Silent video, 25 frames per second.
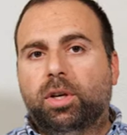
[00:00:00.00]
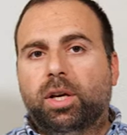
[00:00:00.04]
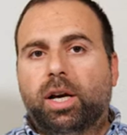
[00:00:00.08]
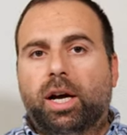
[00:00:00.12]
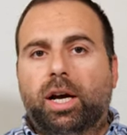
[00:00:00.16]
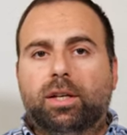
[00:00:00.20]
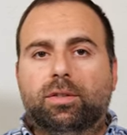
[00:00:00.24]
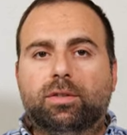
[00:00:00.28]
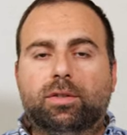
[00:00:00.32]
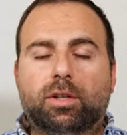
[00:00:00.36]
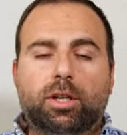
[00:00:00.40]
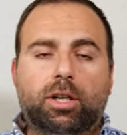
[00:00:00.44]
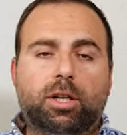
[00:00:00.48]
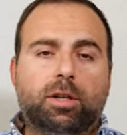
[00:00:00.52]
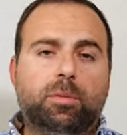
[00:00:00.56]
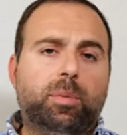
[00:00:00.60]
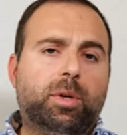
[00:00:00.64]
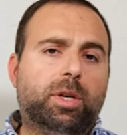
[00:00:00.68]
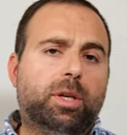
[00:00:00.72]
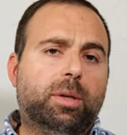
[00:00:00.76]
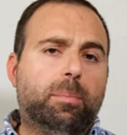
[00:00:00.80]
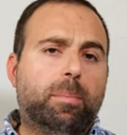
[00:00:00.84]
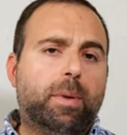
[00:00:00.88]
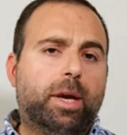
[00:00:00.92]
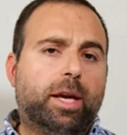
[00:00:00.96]
you guys are going to
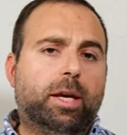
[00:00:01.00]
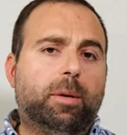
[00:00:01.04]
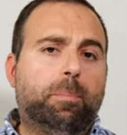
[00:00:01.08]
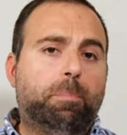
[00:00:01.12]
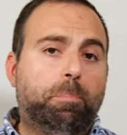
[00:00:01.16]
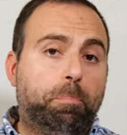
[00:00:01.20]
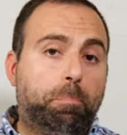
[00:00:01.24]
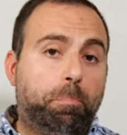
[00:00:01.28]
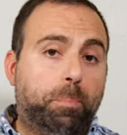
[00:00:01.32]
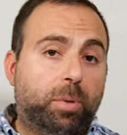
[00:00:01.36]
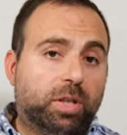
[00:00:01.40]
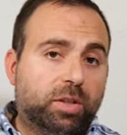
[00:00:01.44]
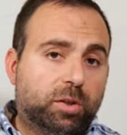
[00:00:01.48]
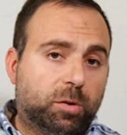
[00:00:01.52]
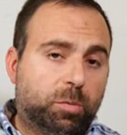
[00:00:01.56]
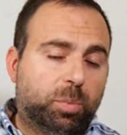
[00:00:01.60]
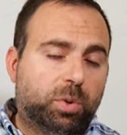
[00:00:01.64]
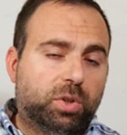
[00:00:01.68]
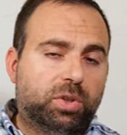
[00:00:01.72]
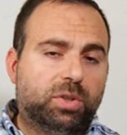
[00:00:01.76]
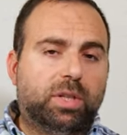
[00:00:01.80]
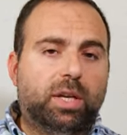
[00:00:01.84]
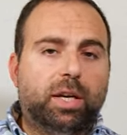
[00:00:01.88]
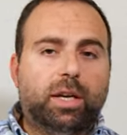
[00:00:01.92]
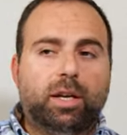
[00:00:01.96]
be in megabits
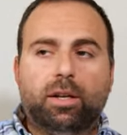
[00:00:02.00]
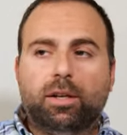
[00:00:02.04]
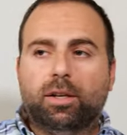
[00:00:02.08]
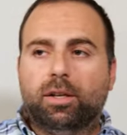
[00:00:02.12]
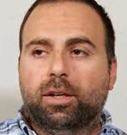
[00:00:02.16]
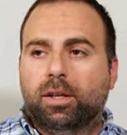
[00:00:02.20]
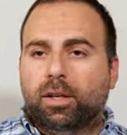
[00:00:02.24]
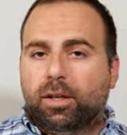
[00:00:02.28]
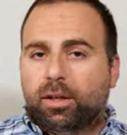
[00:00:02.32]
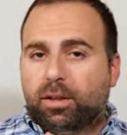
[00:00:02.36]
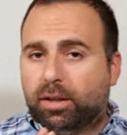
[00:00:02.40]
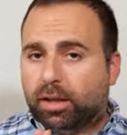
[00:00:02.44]
per second,